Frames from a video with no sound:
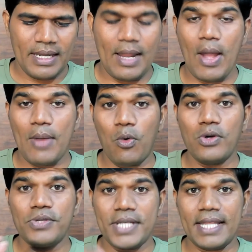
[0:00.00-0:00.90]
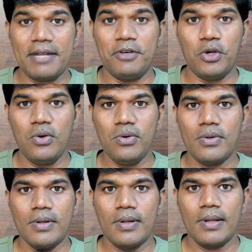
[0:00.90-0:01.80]
Now I want to share that video
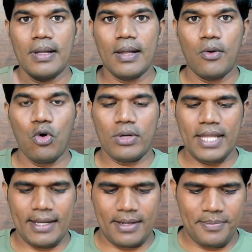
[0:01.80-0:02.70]
over there.